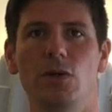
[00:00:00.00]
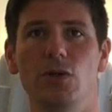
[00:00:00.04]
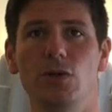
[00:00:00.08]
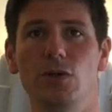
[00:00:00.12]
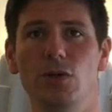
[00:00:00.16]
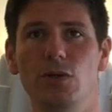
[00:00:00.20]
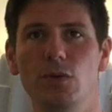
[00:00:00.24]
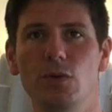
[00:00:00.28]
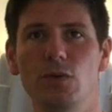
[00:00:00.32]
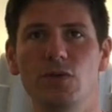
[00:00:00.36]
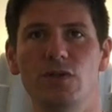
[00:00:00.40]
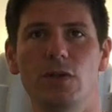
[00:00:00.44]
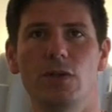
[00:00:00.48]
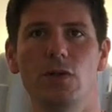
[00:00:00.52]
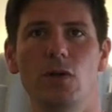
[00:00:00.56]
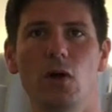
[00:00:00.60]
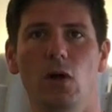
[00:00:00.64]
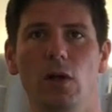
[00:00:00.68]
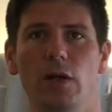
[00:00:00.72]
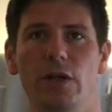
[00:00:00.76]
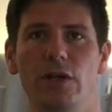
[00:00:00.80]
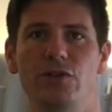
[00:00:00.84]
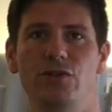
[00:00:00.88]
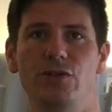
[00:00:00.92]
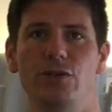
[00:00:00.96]
Use the
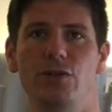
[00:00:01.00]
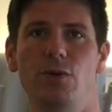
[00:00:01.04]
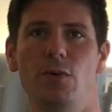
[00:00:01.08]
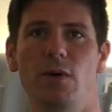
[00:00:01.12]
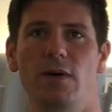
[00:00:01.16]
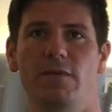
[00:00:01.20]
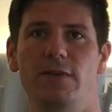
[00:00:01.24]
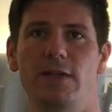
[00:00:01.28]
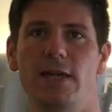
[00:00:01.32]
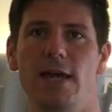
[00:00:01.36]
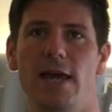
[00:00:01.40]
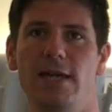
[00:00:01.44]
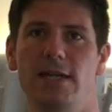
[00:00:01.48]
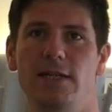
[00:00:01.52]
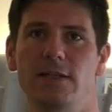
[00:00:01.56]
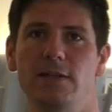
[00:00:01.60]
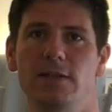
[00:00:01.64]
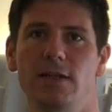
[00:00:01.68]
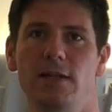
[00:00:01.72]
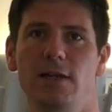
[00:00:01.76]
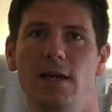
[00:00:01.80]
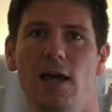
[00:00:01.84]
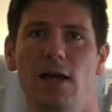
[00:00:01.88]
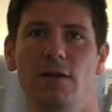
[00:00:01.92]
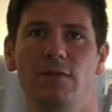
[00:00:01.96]
knowledge you have
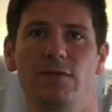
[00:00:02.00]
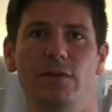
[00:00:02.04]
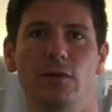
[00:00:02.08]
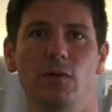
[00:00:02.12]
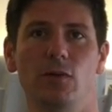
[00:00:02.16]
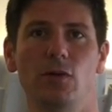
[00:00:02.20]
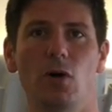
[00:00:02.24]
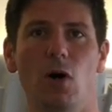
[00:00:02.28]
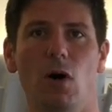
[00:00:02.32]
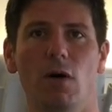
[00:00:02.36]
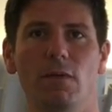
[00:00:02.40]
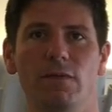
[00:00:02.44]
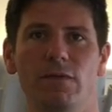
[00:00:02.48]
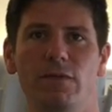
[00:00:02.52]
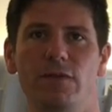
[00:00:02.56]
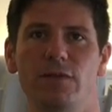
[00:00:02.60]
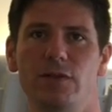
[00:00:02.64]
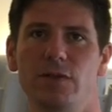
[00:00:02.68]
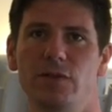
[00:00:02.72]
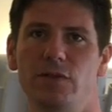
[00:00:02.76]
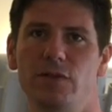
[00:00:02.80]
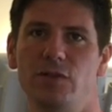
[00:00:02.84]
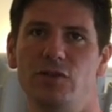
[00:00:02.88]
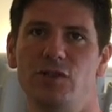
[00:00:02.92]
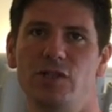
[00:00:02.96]
gained and feel
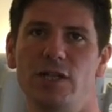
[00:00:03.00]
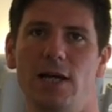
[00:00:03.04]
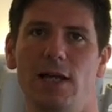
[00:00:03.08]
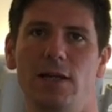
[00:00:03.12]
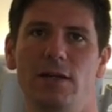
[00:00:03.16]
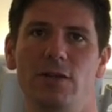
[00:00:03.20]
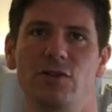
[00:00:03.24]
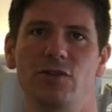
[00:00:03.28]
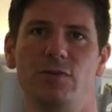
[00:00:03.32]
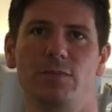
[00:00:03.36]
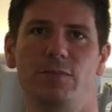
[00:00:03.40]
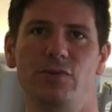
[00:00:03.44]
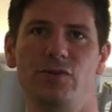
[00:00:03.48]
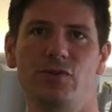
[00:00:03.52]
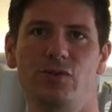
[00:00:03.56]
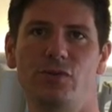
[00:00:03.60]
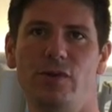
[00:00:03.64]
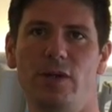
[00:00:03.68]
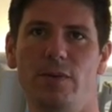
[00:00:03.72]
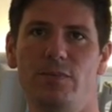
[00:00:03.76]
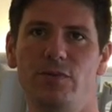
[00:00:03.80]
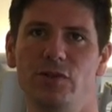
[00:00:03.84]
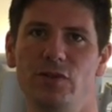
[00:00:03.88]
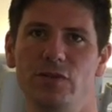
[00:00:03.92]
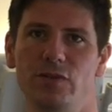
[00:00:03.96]
confident to challenge
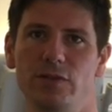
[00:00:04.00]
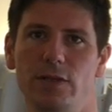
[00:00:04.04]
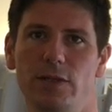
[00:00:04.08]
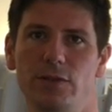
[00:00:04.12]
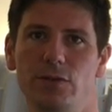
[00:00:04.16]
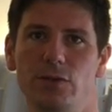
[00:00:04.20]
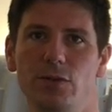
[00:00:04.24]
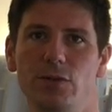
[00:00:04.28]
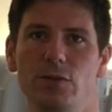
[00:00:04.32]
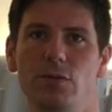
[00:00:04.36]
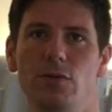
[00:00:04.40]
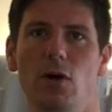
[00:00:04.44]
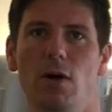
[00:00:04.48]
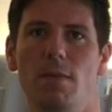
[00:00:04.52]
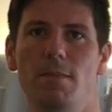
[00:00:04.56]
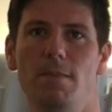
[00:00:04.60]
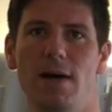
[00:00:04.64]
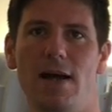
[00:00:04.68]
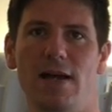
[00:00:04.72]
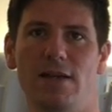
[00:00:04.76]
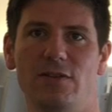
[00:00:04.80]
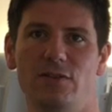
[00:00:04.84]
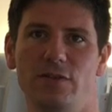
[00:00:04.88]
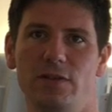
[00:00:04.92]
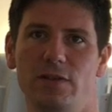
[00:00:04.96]
prescriptions that do not
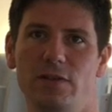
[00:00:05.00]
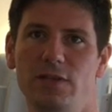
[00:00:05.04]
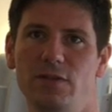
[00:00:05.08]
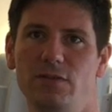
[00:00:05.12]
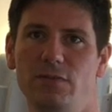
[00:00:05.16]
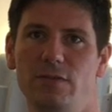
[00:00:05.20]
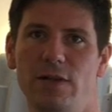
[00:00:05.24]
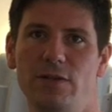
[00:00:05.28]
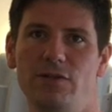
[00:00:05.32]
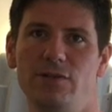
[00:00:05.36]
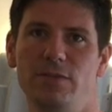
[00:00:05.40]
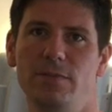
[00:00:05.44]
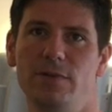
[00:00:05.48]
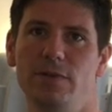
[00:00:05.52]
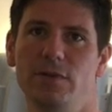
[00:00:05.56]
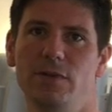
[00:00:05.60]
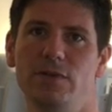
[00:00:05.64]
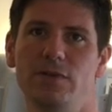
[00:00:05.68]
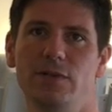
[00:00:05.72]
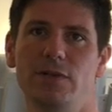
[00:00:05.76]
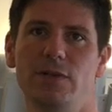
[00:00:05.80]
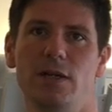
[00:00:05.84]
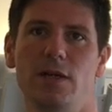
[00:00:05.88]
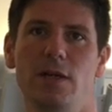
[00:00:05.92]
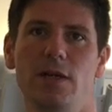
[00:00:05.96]
match these
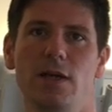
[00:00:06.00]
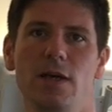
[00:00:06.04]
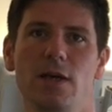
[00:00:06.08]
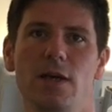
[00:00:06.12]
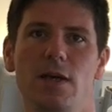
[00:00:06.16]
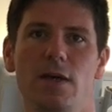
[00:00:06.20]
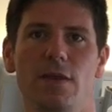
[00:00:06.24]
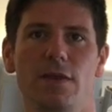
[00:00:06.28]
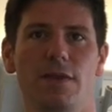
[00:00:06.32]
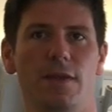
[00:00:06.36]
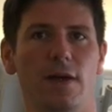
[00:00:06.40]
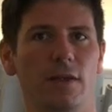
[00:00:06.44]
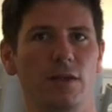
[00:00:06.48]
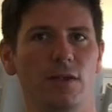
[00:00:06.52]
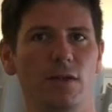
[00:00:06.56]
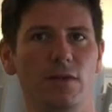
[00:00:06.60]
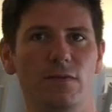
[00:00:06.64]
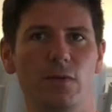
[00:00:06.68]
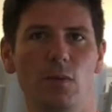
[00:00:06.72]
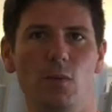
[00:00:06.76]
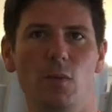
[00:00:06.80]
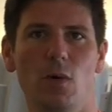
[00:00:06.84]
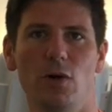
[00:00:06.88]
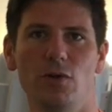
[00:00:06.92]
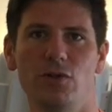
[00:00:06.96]
regimens. Thank you
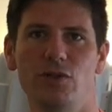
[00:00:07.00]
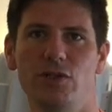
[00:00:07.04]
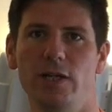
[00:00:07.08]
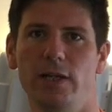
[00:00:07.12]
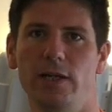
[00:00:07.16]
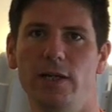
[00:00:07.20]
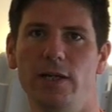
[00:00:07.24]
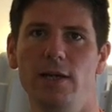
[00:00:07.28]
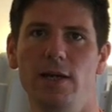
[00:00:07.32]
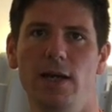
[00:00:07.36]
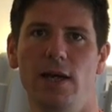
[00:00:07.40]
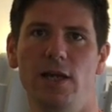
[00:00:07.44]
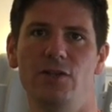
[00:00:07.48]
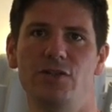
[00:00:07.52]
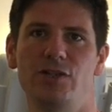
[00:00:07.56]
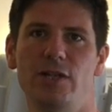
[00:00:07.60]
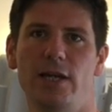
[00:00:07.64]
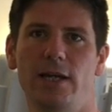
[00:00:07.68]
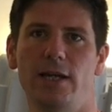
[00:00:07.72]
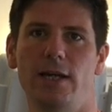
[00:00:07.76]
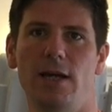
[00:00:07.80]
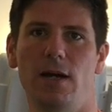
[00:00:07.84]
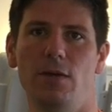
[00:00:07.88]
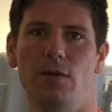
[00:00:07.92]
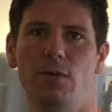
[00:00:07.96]
for watching and
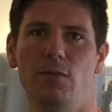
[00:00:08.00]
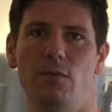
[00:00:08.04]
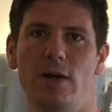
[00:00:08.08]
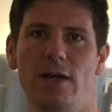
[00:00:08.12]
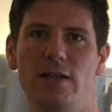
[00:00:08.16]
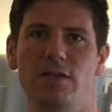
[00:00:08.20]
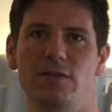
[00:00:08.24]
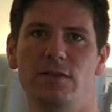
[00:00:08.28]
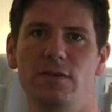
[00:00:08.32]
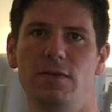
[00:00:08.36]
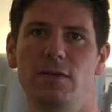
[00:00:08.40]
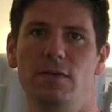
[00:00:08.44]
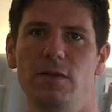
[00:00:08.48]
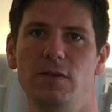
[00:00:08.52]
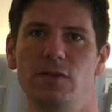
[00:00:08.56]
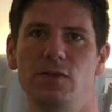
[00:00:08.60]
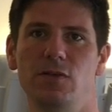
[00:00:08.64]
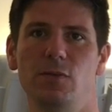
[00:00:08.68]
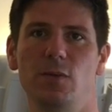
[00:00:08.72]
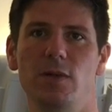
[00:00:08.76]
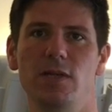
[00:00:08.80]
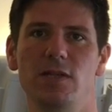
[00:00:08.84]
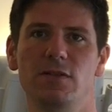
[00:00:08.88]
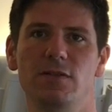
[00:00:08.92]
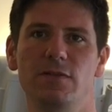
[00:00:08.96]
check out the rest of the
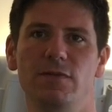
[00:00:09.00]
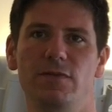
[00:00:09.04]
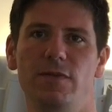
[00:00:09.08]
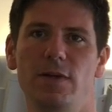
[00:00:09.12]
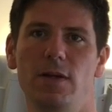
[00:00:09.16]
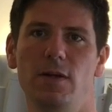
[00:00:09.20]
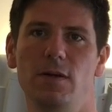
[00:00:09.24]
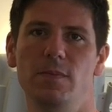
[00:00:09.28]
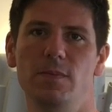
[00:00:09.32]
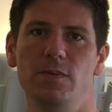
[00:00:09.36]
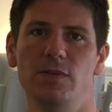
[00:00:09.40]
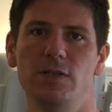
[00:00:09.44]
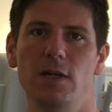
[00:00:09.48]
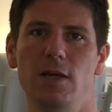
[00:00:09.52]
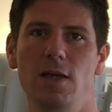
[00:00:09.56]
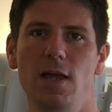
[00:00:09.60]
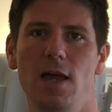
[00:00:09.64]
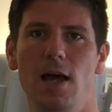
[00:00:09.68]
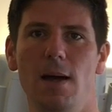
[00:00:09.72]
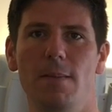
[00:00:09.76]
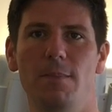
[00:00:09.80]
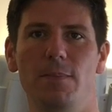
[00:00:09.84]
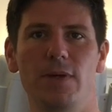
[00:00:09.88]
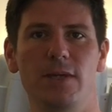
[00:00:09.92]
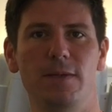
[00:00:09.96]
suite of films
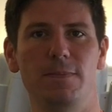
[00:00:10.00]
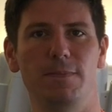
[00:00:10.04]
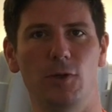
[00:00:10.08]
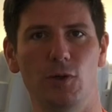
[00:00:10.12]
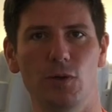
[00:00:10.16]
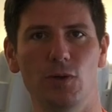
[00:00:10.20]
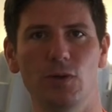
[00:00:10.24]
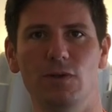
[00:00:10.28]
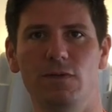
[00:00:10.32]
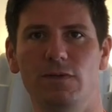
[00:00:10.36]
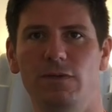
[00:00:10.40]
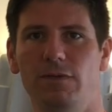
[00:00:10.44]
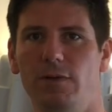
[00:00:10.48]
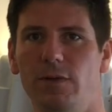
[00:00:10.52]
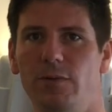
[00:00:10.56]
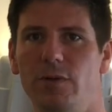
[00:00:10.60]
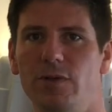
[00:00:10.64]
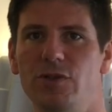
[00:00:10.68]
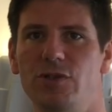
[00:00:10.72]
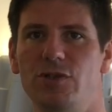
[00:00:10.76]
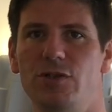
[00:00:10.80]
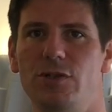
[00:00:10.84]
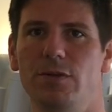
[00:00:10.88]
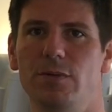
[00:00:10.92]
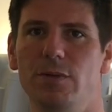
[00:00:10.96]
and be good
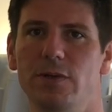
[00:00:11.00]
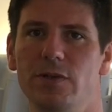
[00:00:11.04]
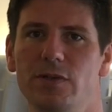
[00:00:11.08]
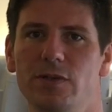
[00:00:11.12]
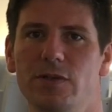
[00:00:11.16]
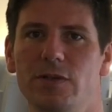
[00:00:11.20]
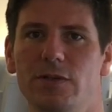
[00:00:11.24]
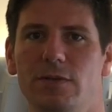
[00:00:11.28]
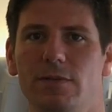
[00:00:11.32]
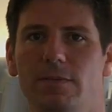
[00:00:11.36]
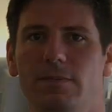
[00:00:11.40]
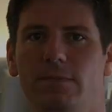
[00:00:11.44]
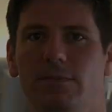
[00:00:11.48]
fluid stewards.